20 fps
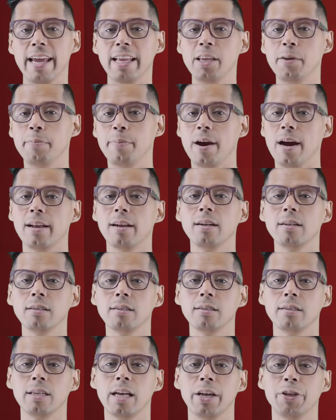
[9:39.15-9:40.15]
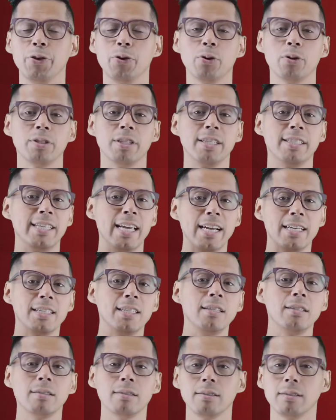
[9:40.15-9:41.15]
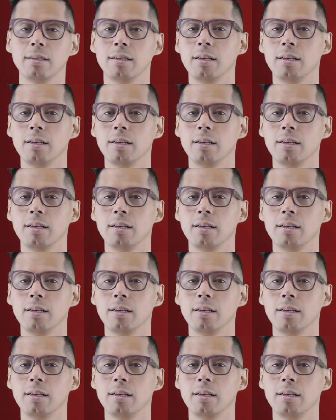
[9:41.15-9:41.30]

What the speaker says: any pattern that you're detecting.